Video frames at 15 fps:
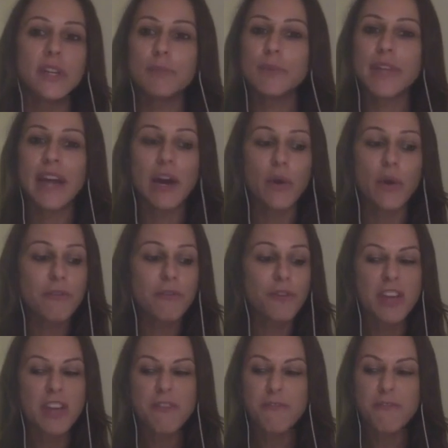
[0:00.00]
But however,
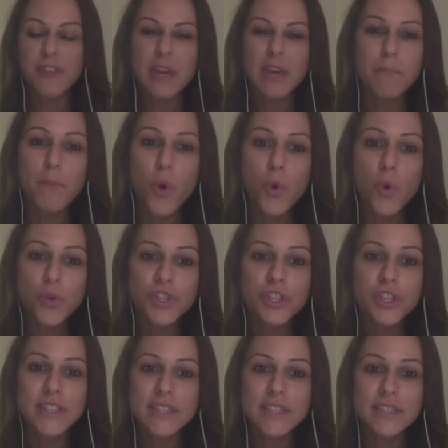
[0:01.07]
if the
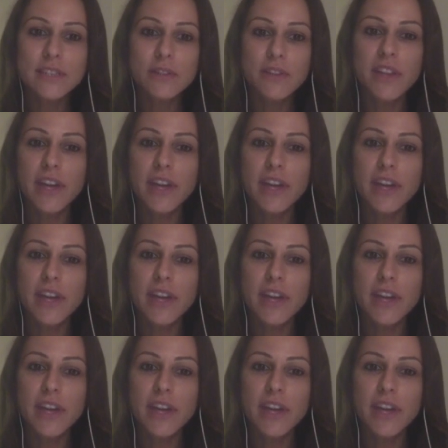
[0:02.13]
emotion is still